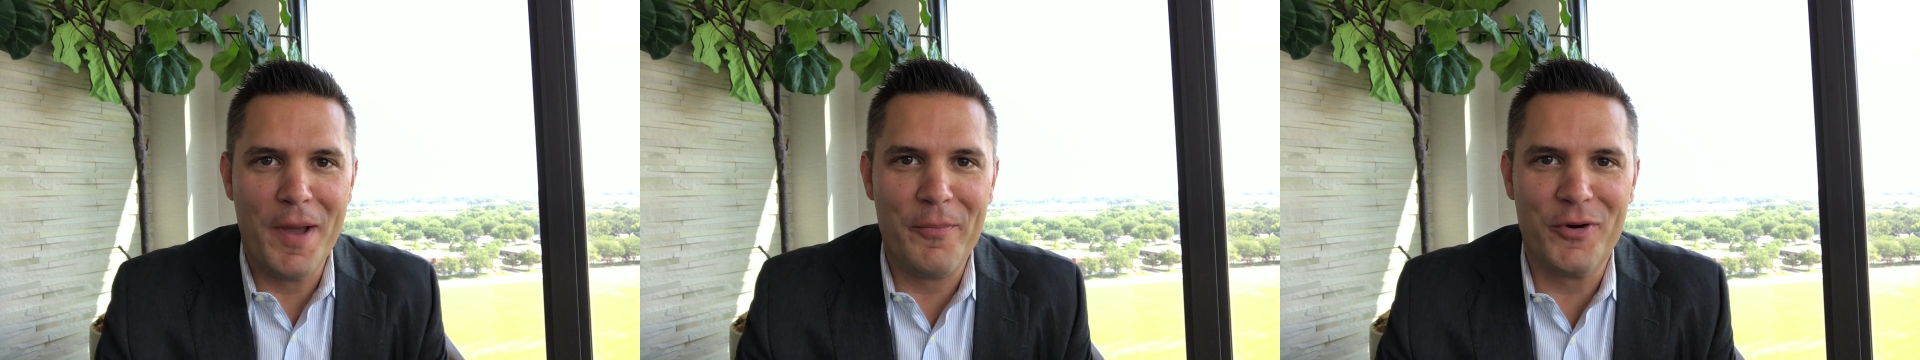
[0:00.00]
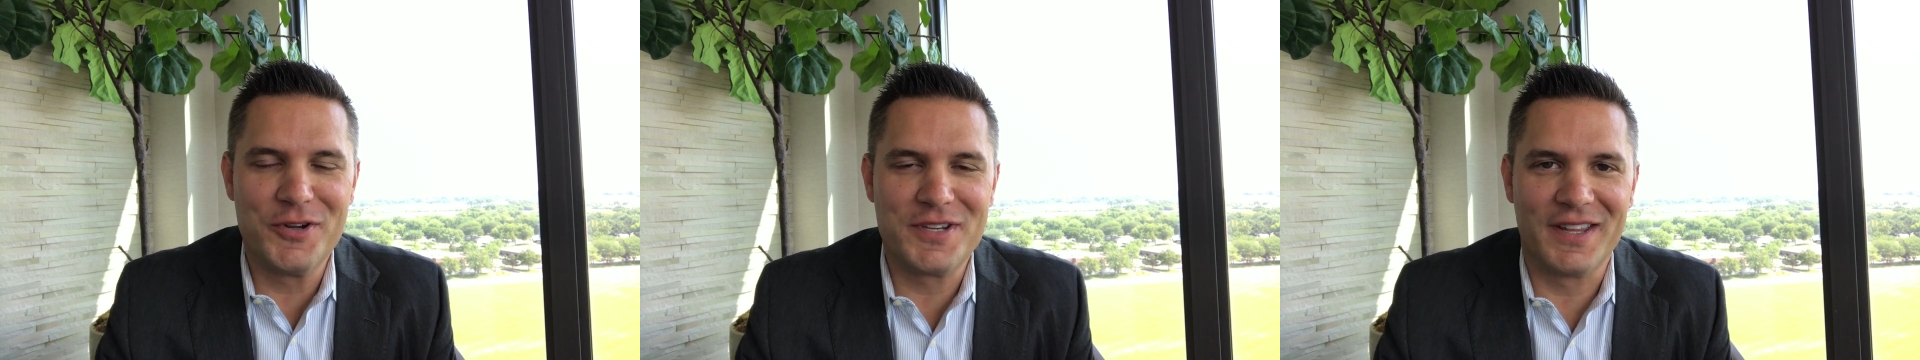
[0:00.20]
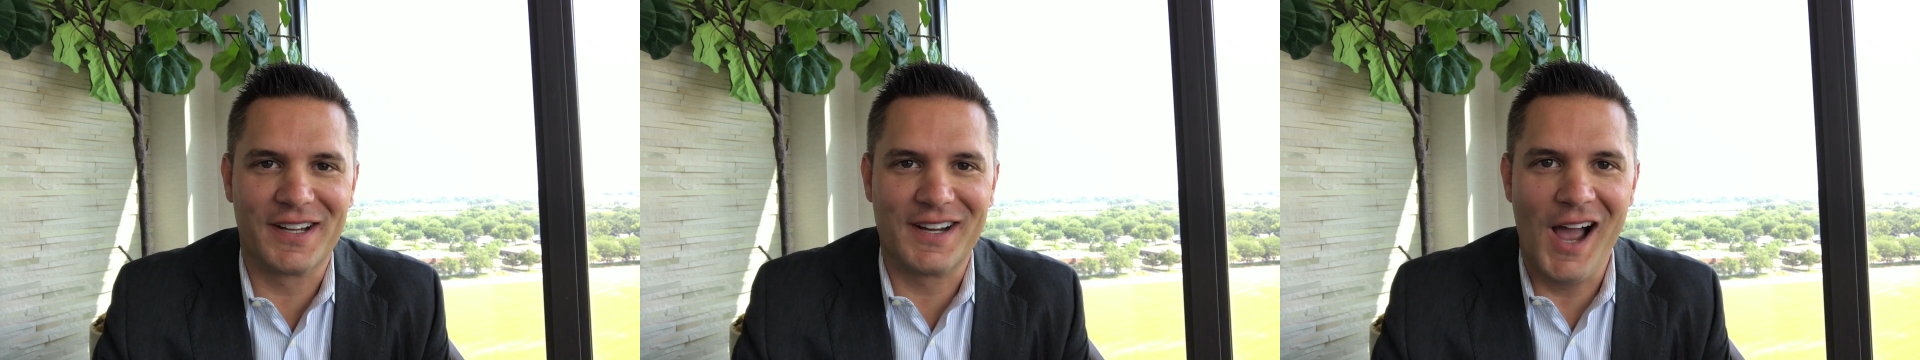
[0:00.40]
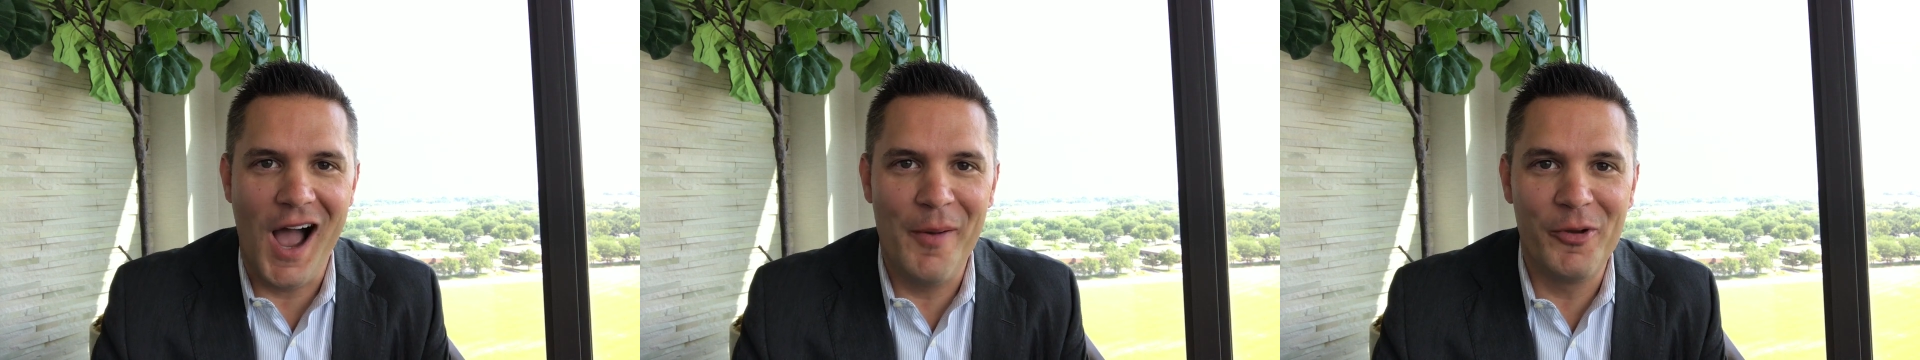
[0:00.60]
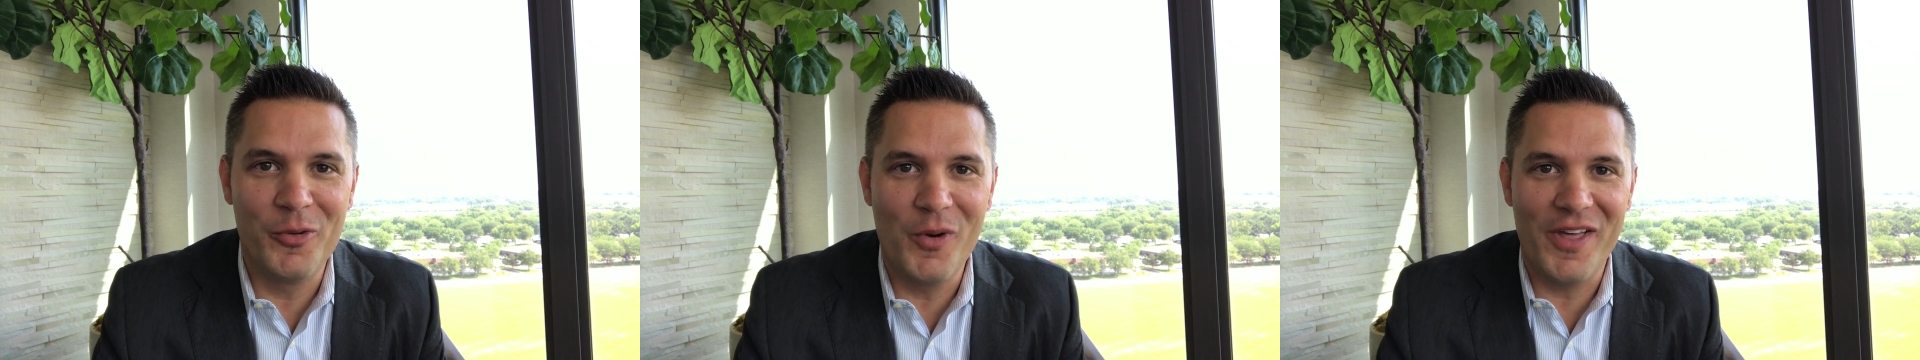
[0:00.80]
members of the
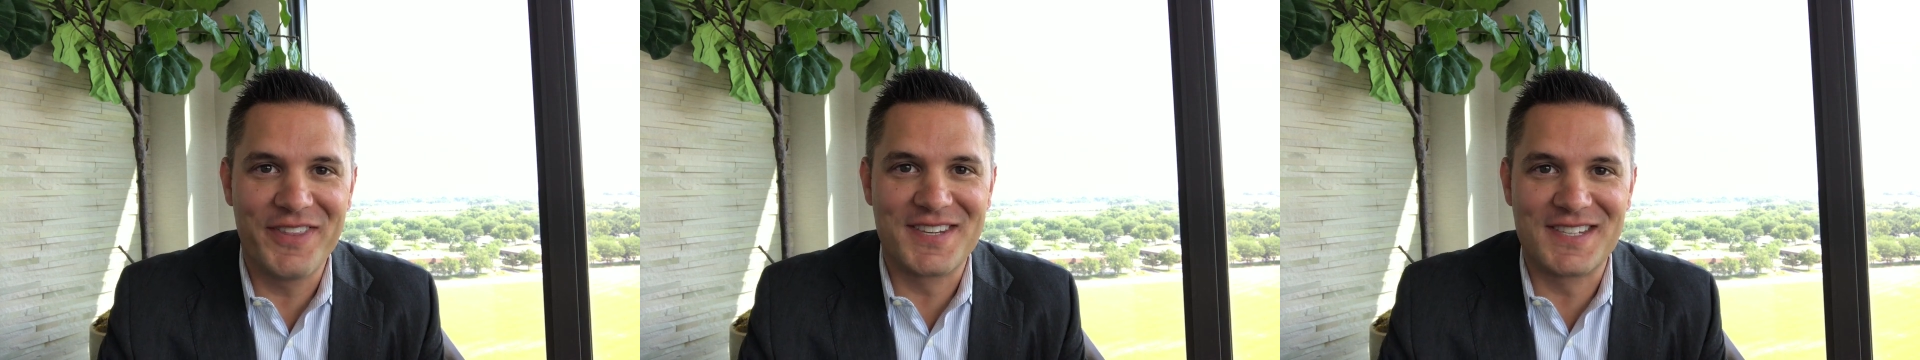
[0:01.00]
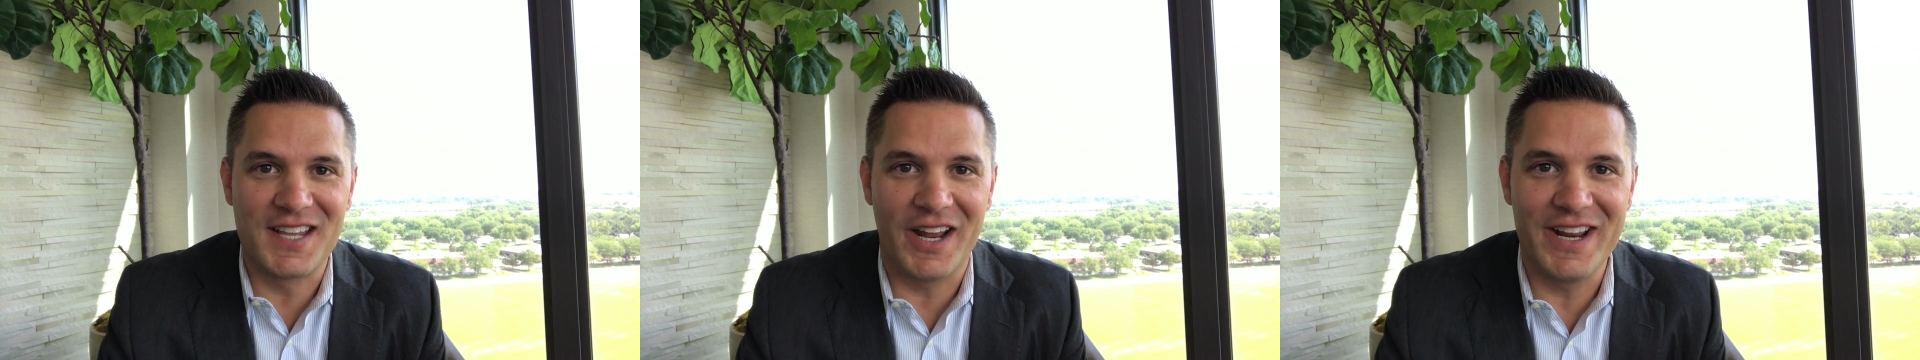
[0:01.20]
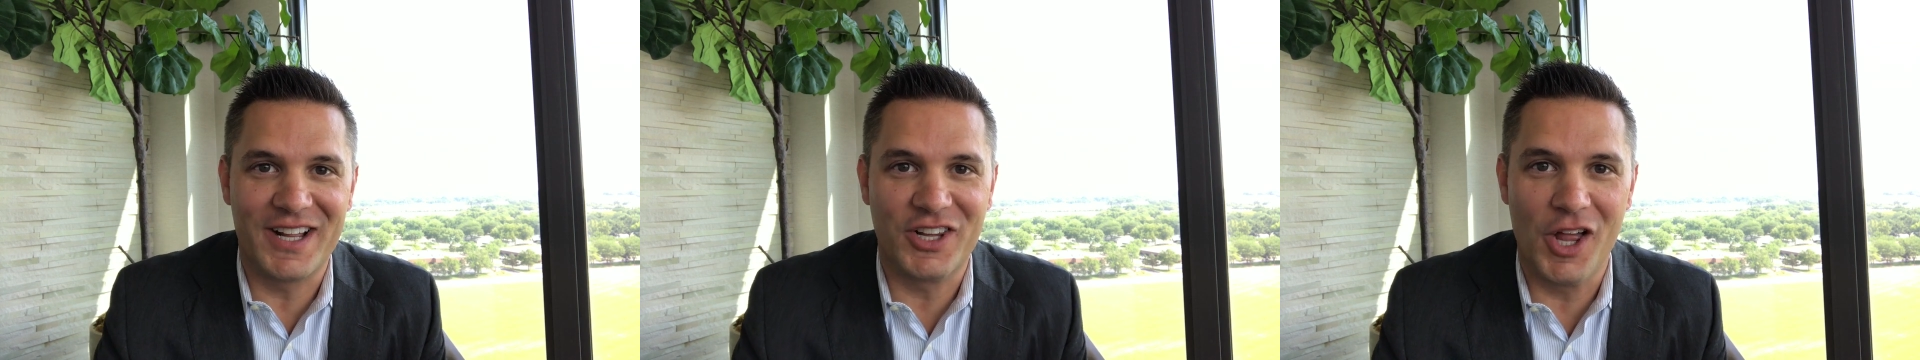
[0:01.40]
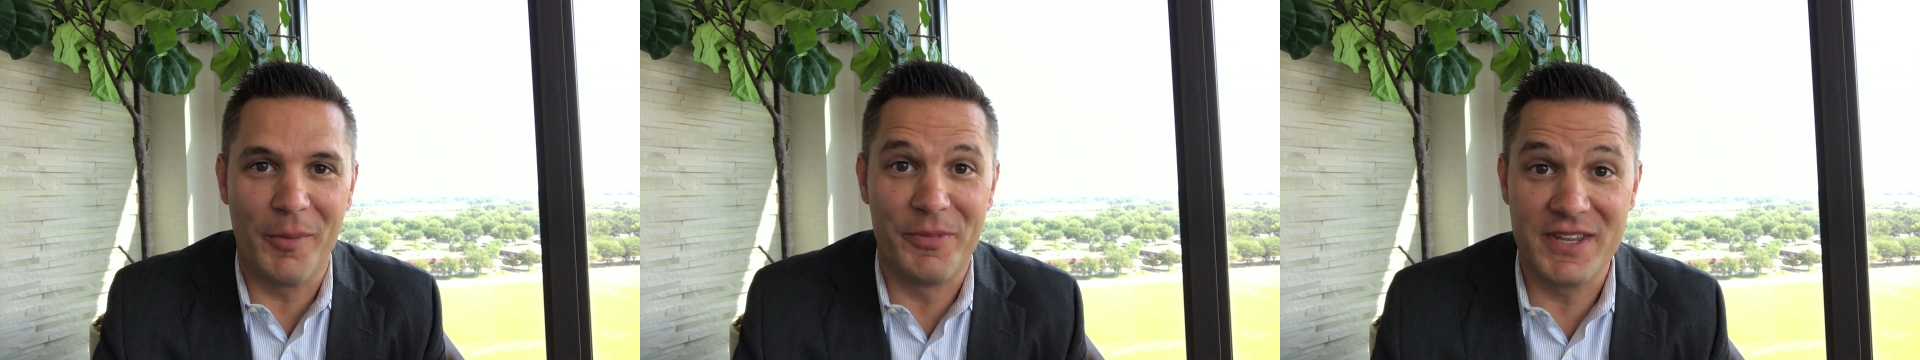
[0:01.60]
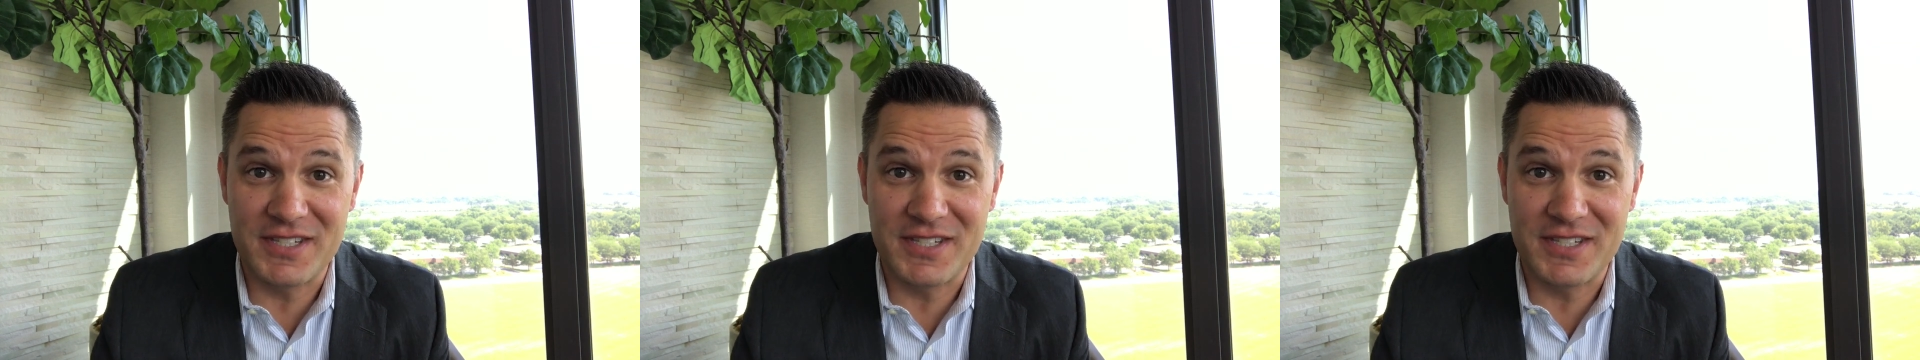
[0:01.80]
Commonwealth Study Club.